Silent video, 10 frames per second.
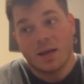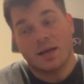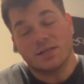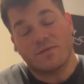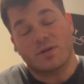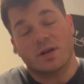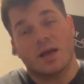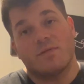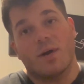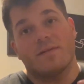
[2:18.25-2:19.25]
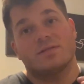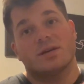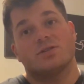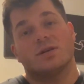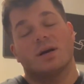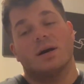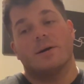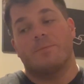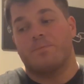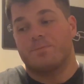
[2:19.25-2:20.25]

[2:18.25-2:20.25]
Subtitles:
Because if you have such a